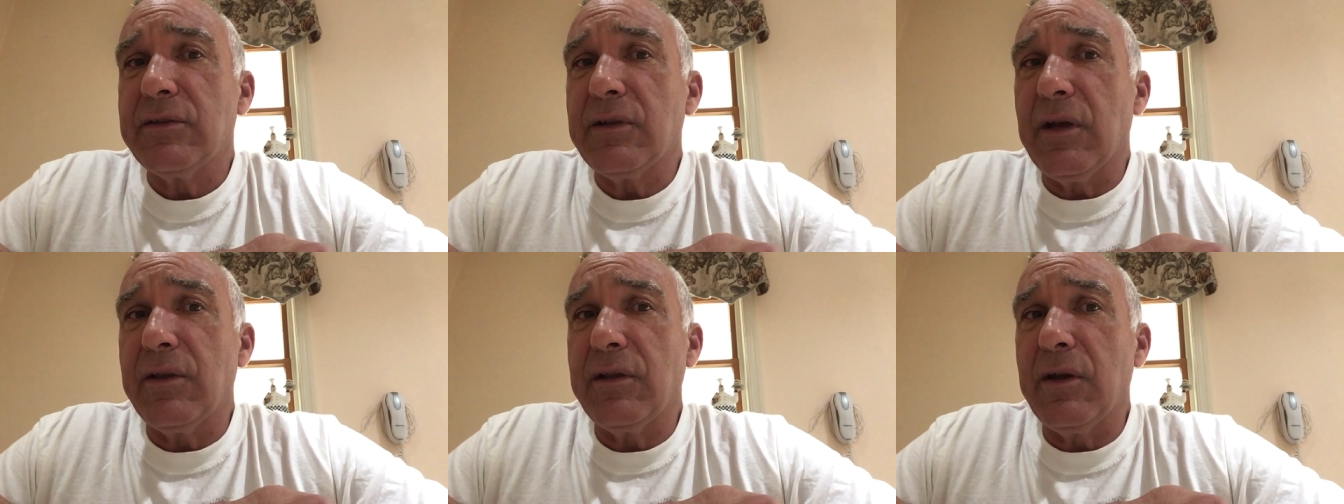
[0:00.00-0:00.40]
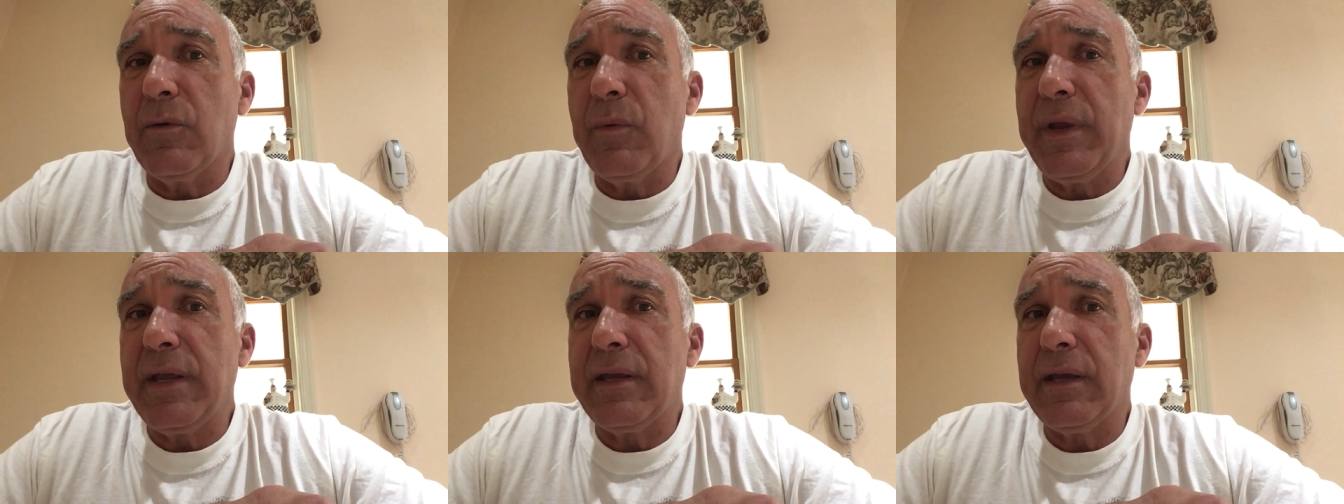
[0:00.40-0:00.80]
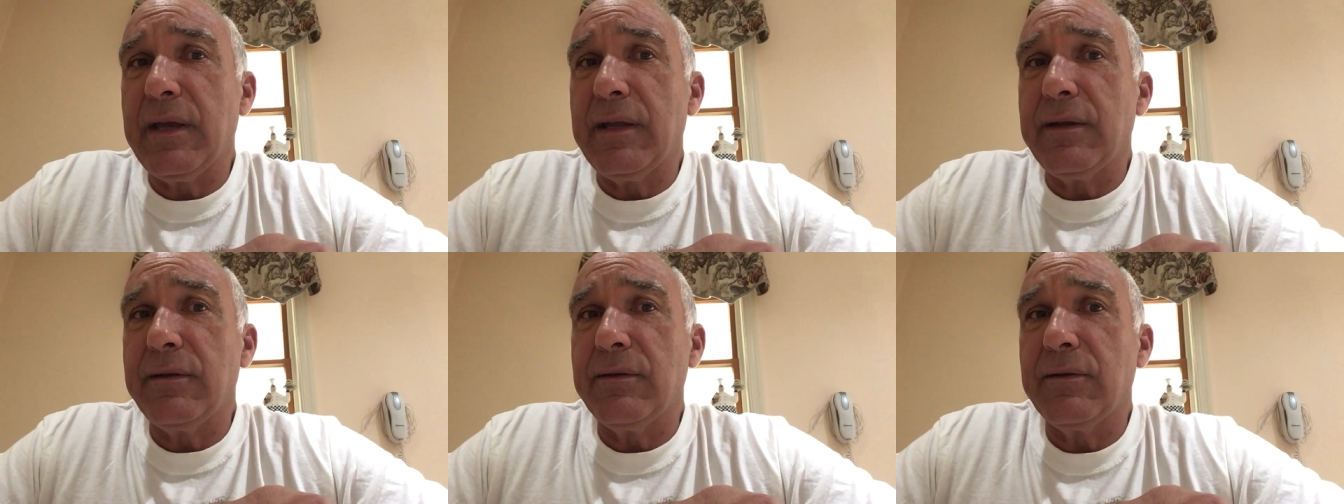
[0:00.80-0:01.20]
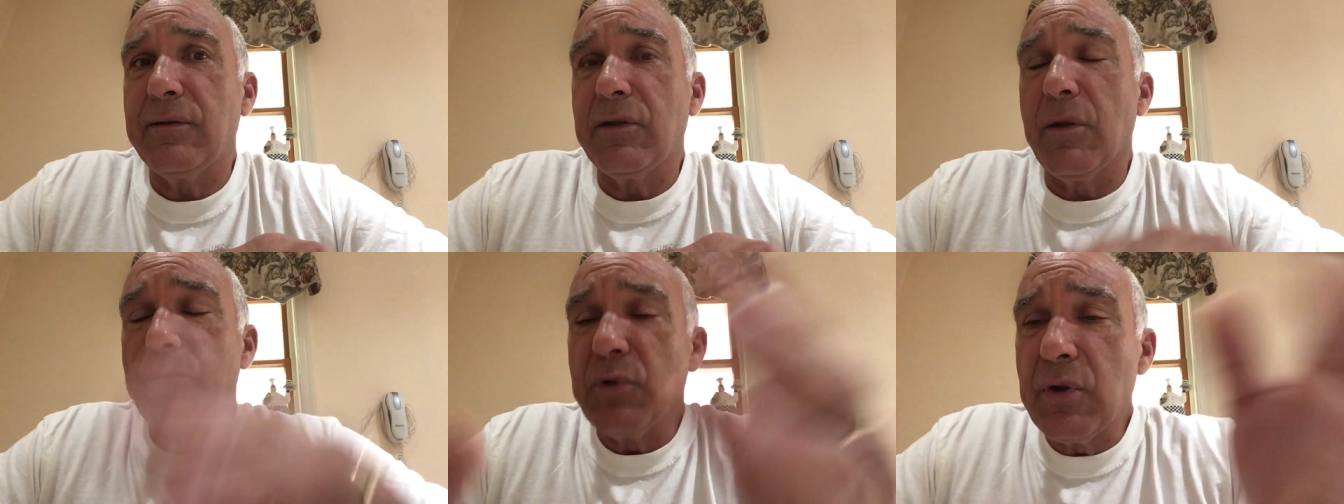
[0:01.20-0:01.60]
so that we can
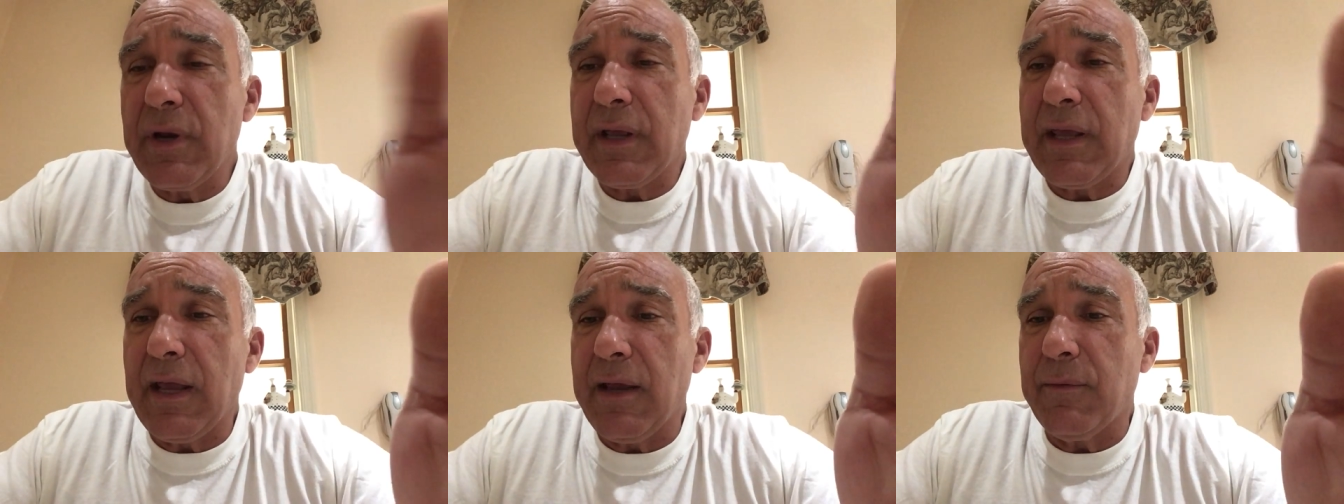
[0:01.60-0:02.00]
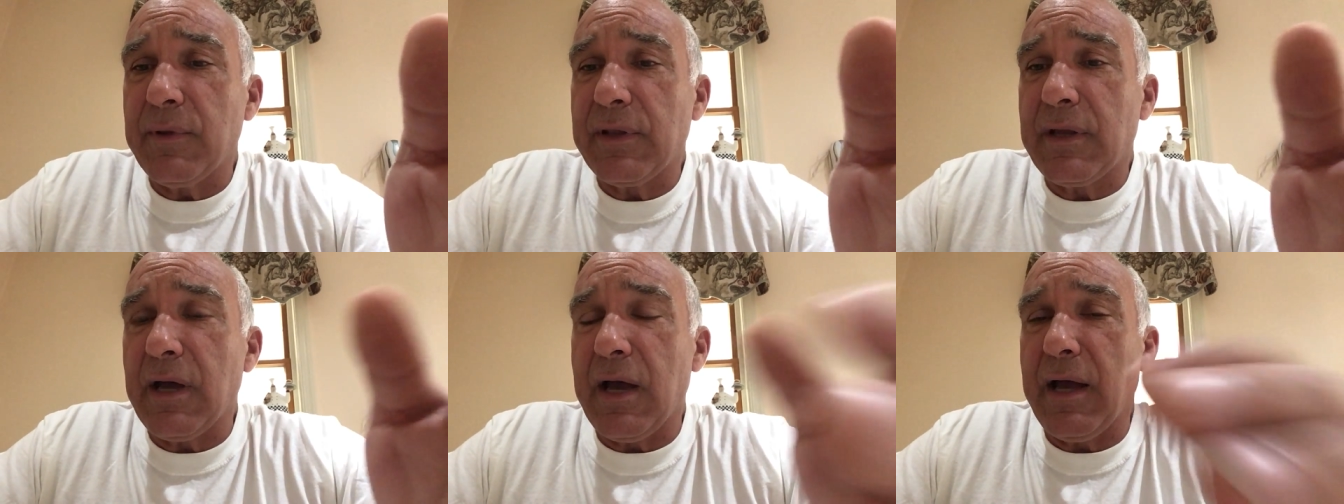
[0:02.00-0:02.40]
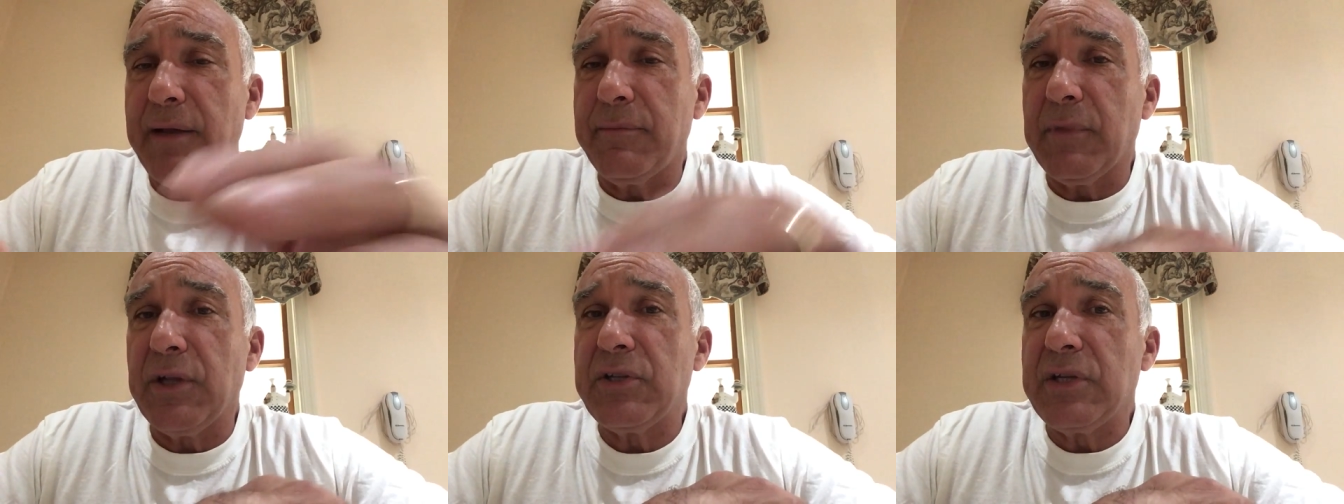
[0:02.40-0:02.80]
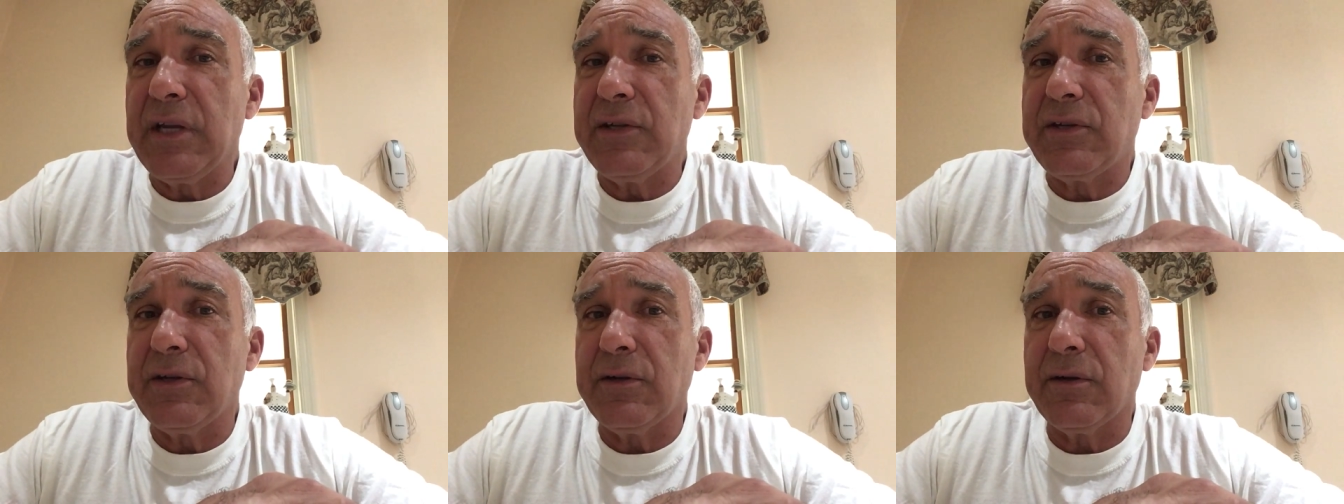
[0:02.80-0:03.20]
communicate with God much
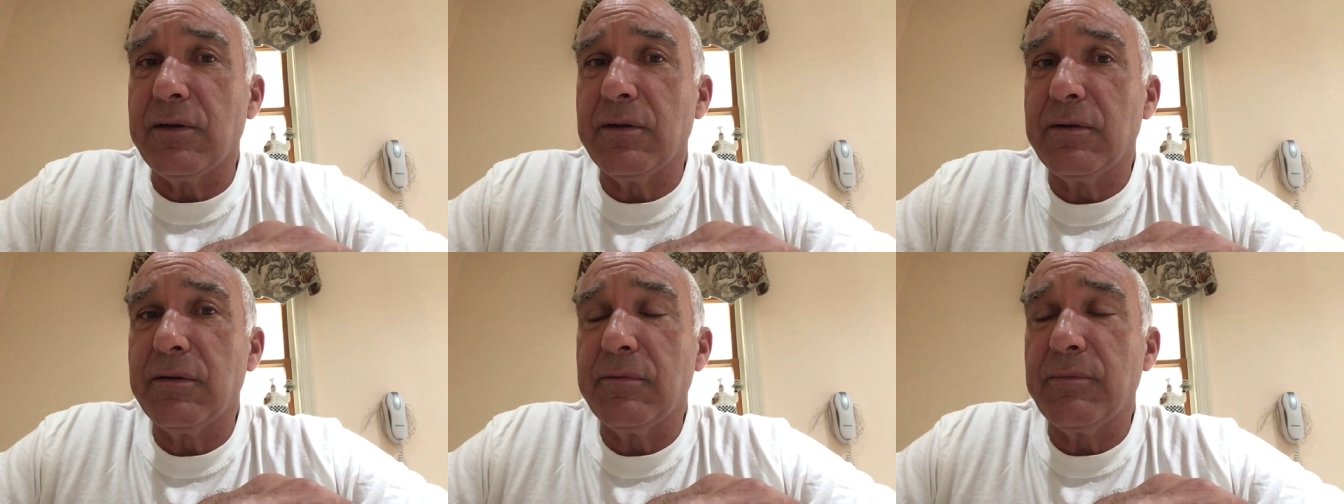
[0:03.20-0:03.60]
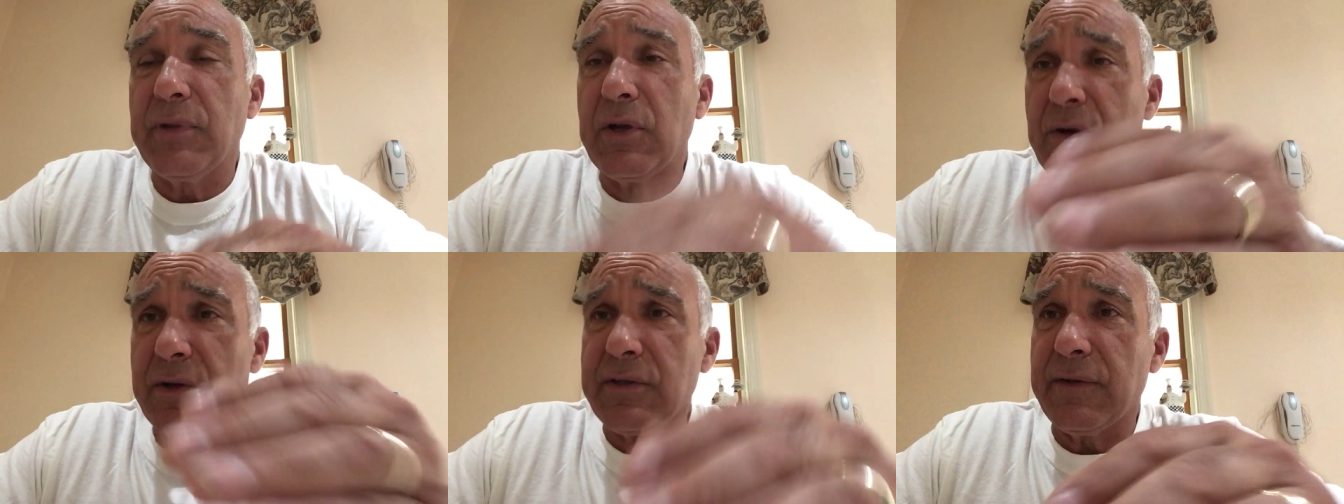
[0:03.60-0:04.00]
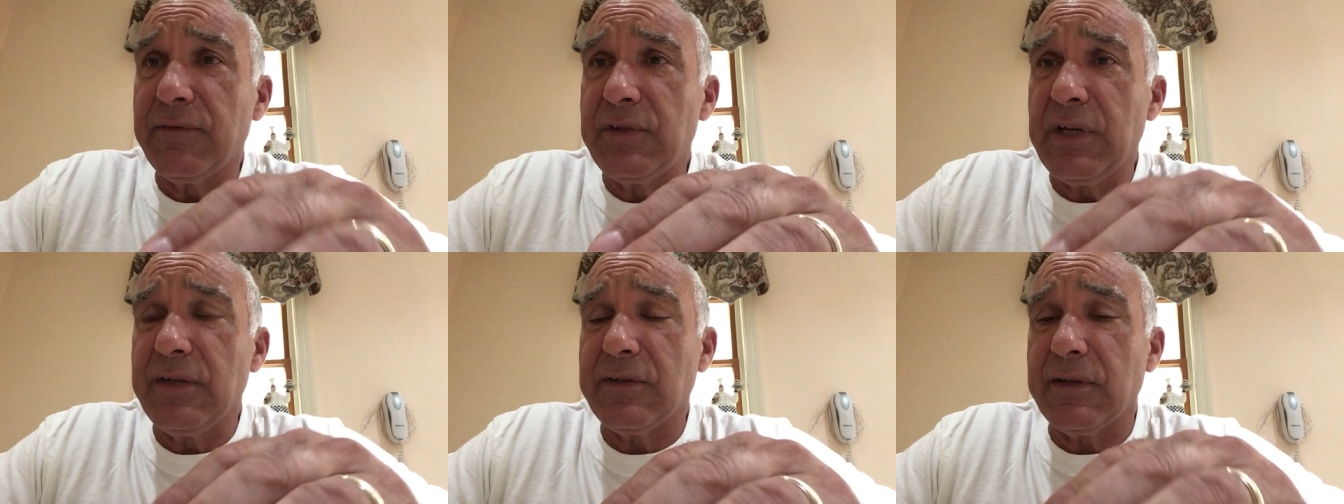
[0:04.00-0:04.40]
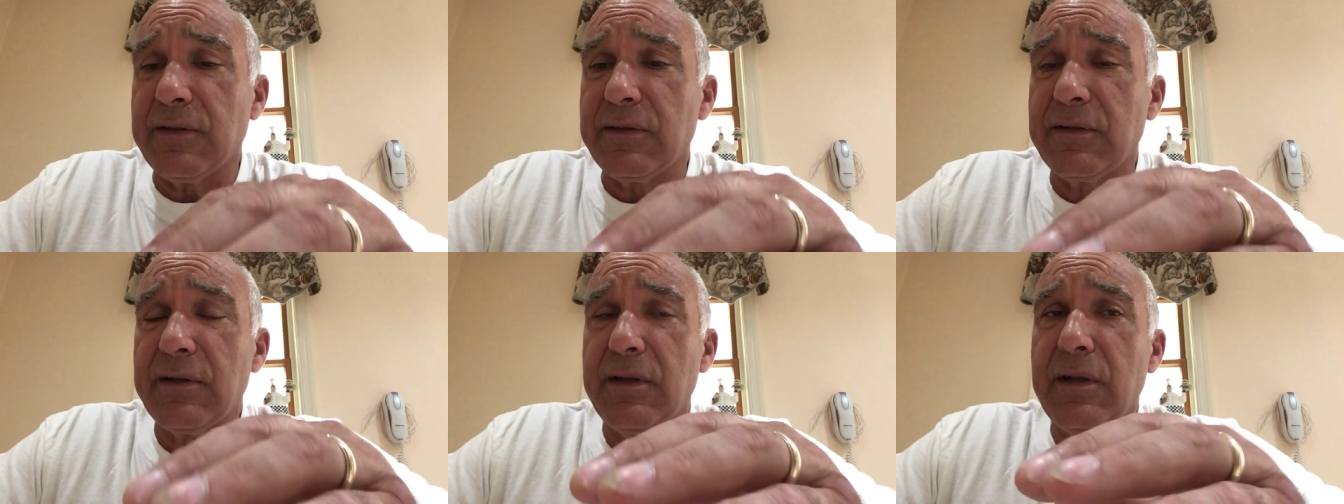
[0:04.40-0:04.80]
easier because of
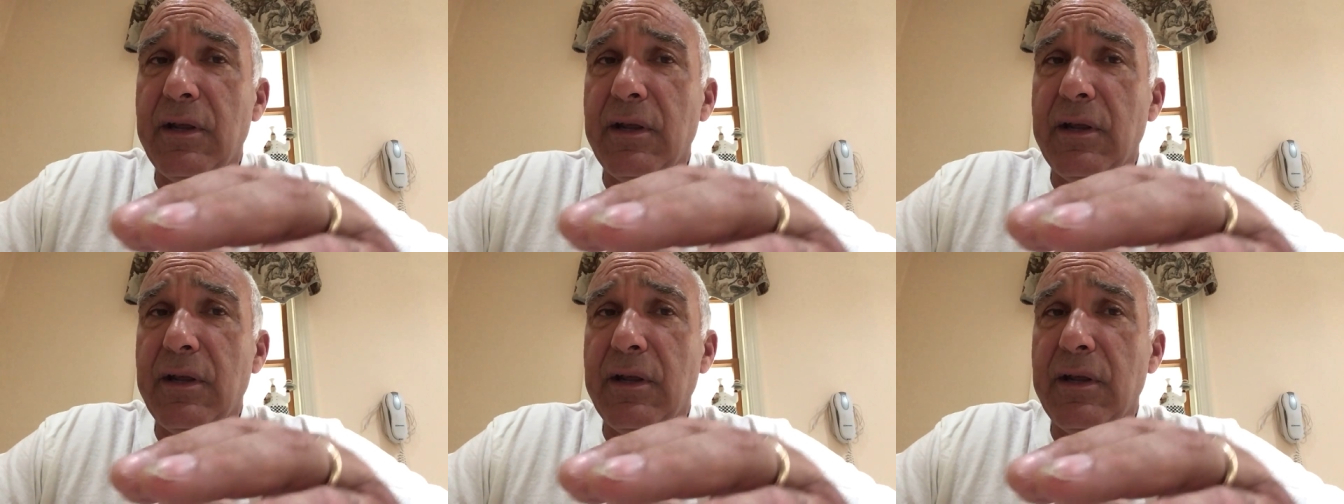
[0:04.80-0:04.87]
Jesus.